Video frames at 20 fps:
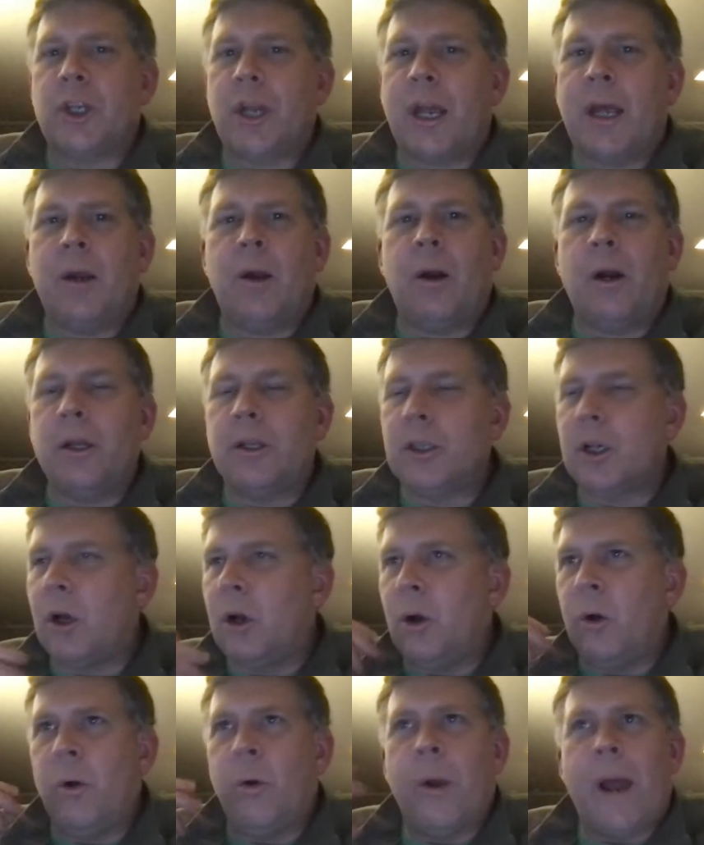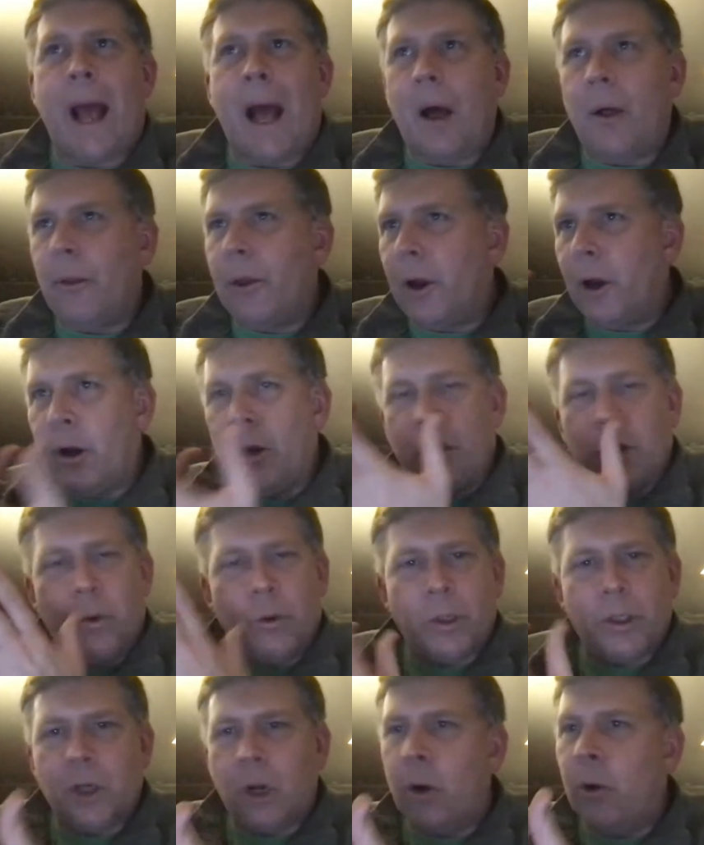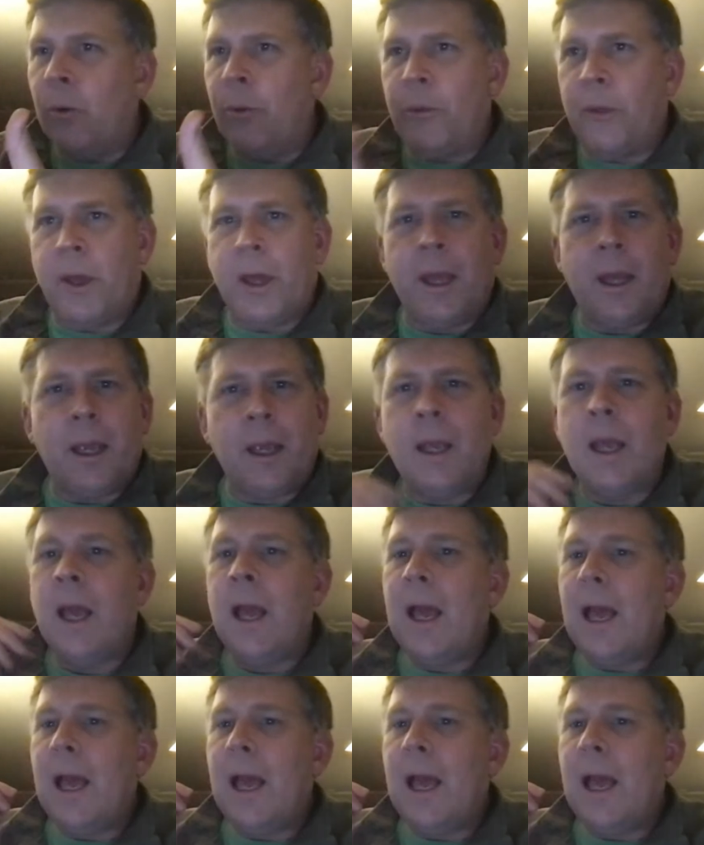stand on its own out there and do its own thing?